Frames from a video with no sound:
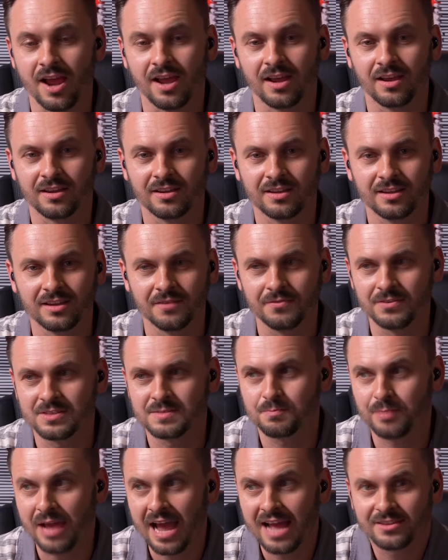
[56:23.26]
Right. If
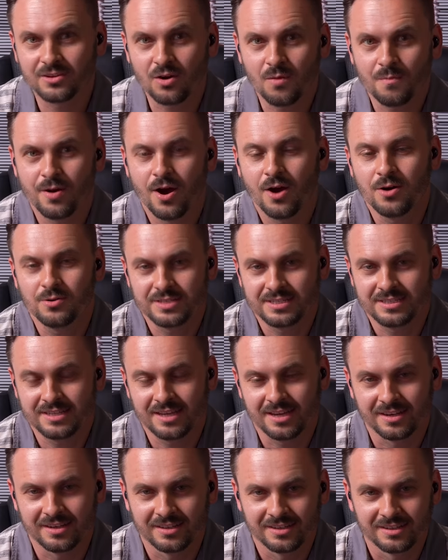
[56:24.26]
it's bad, don't post
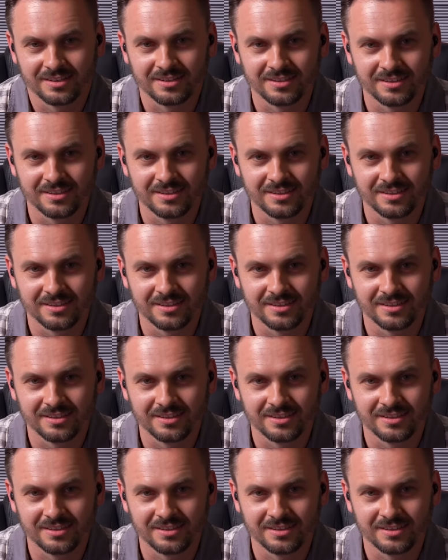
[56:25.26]
it.